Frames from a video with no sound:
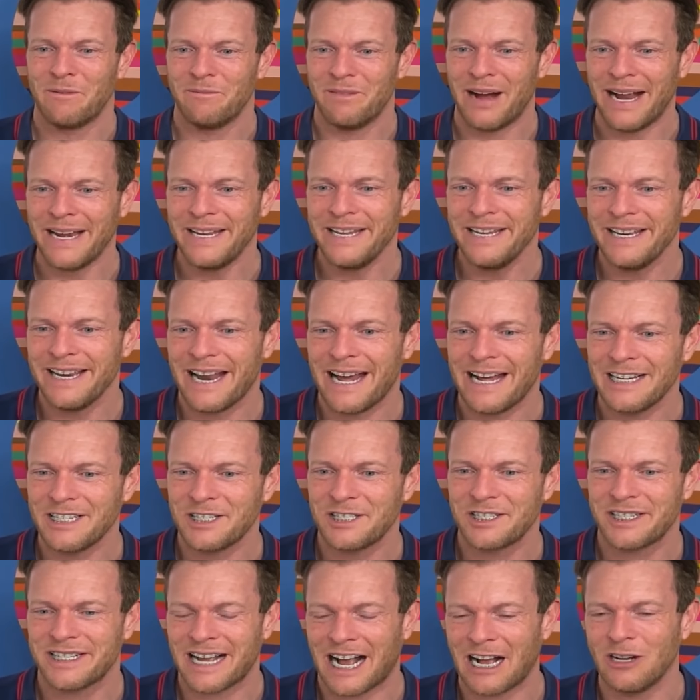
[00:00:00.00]

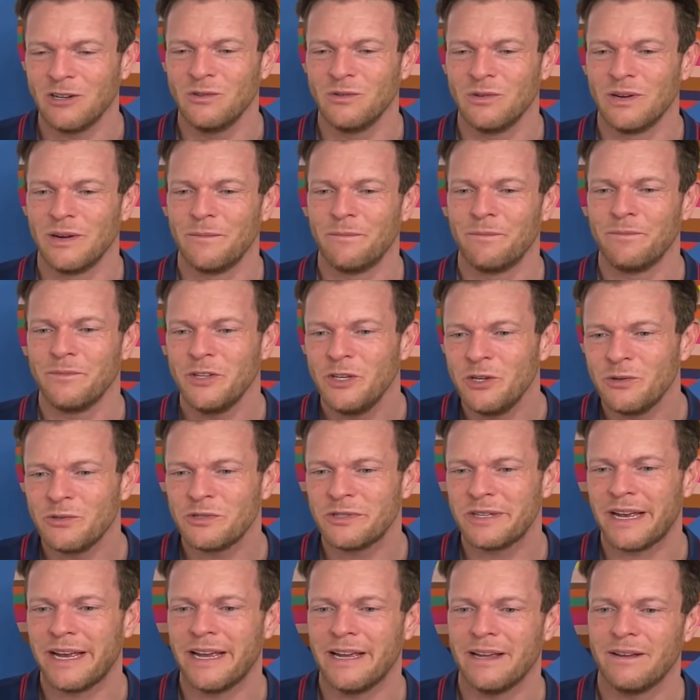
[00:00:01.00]
Vadiraj Gangur, you
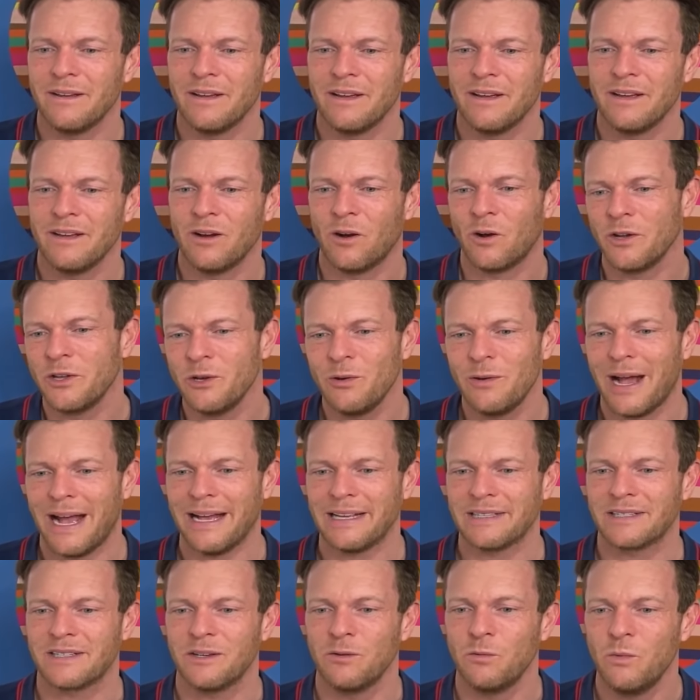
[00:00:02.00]
say, or you
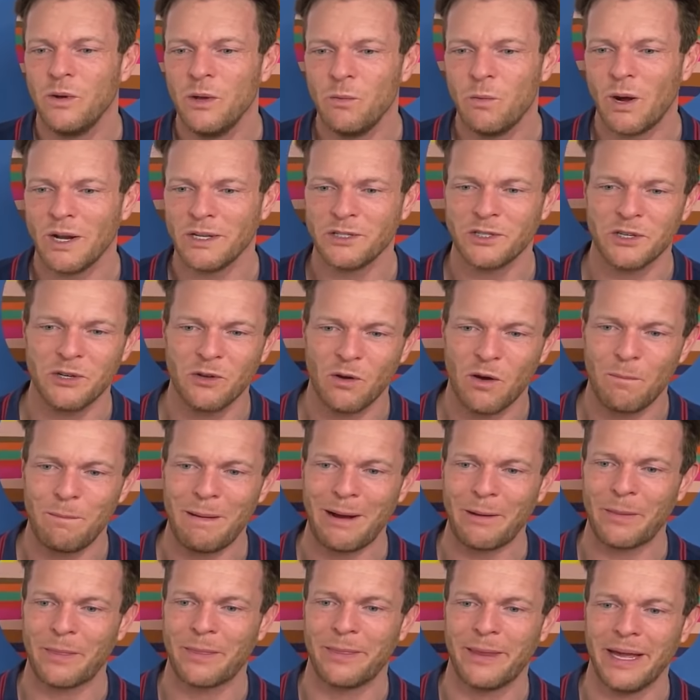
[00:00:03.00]
ask, we want to know
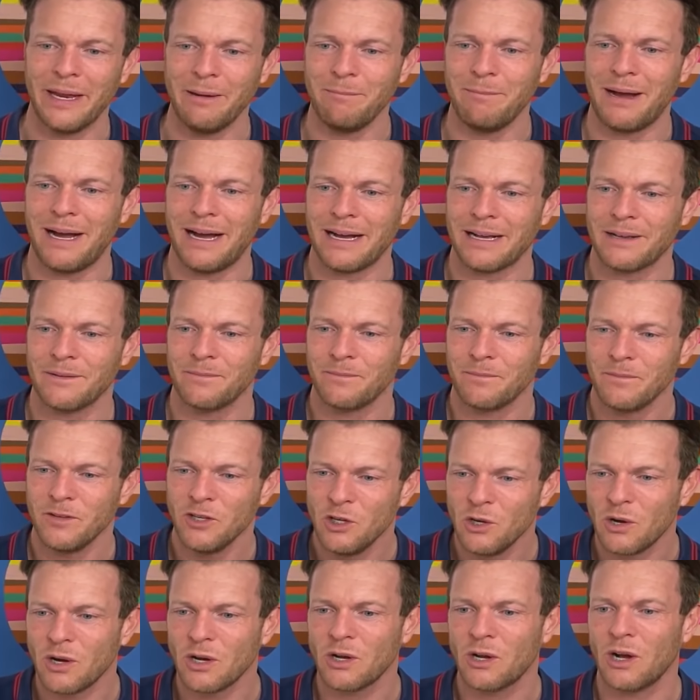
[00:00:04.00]
about Denmark,
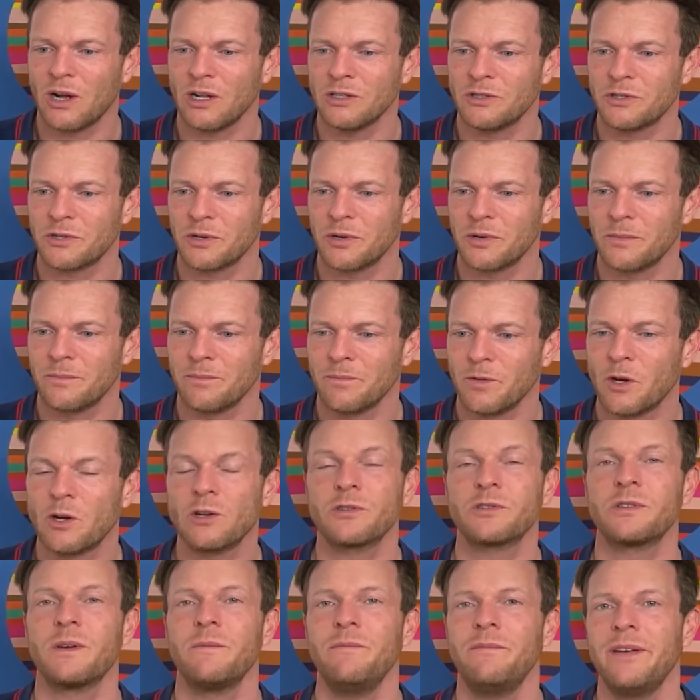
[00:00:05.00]
your culture,
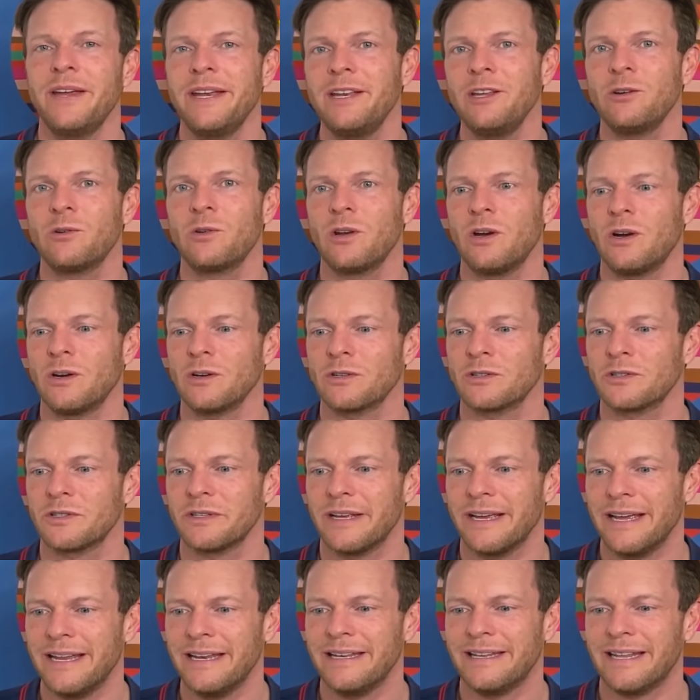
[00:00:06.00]
or some video logs
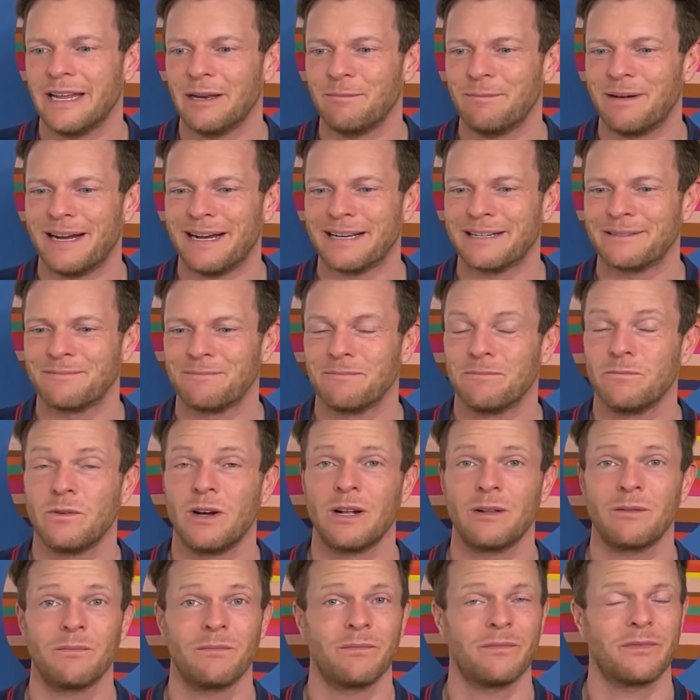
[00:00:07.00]
in Denmark.
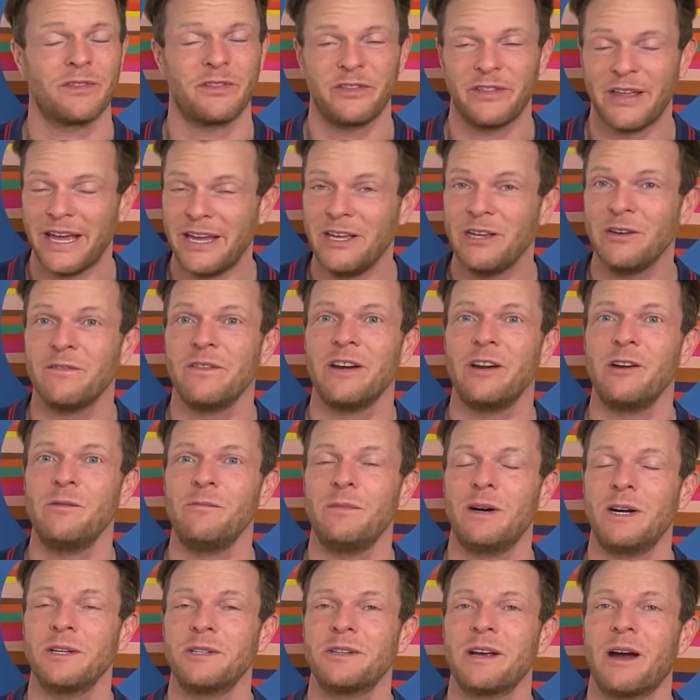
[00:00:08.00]
Well, thank you very
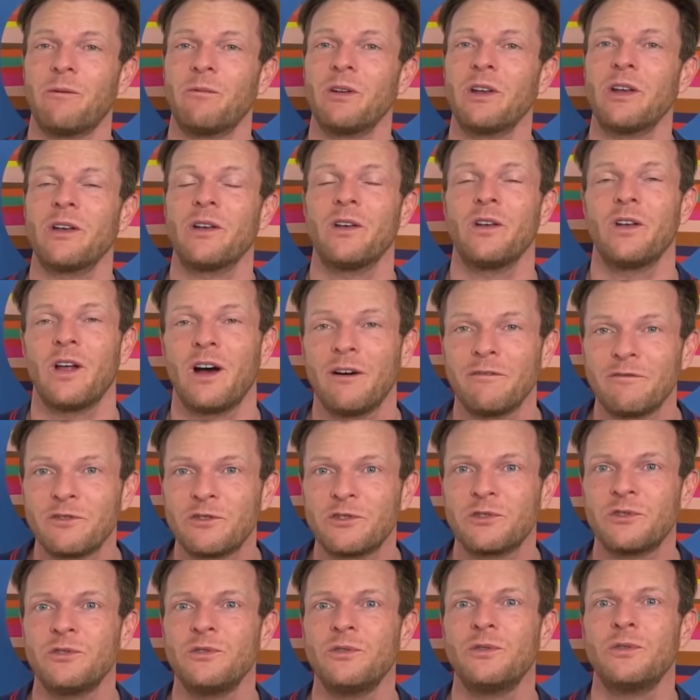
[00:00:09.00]
much. I would
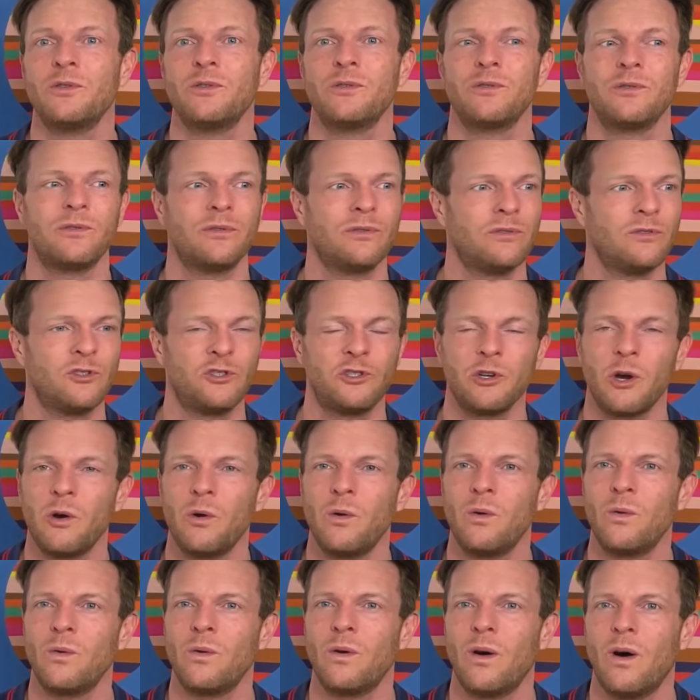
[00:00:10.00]
love to
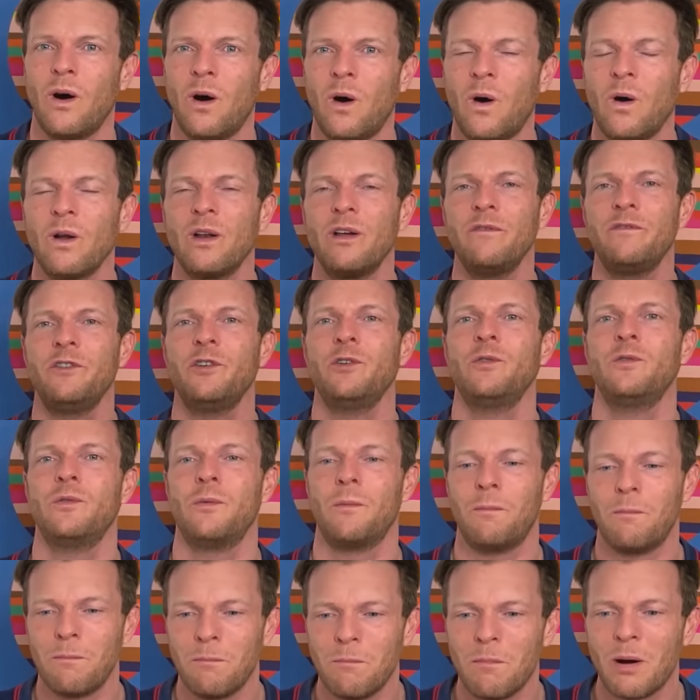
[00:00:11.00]
show all of you
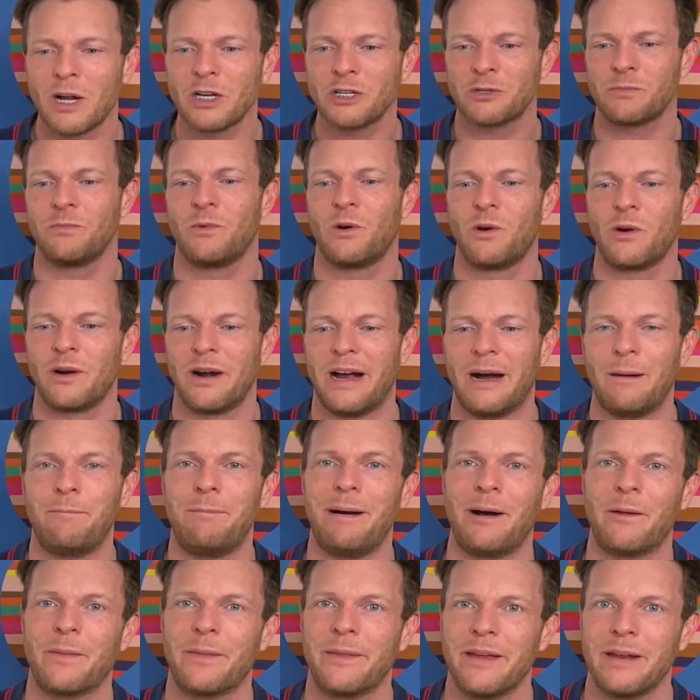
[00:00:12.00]
much more
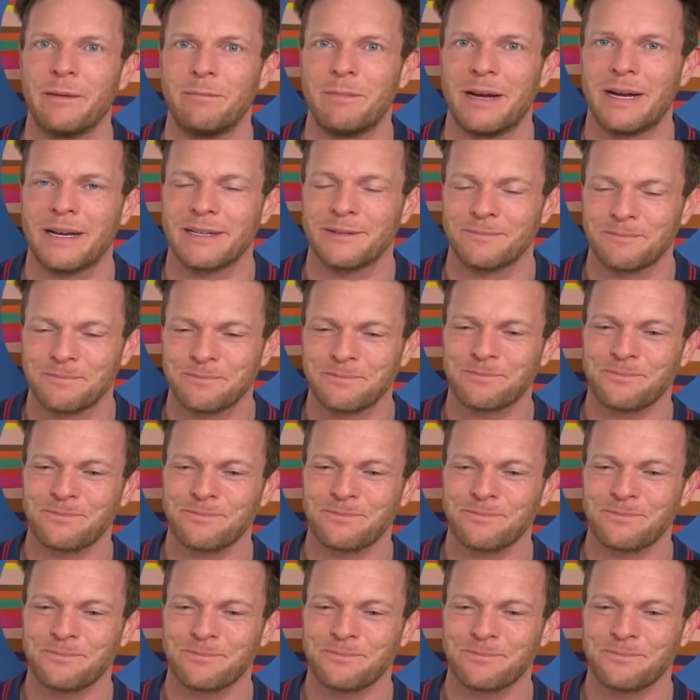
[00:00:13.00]
about Denmark.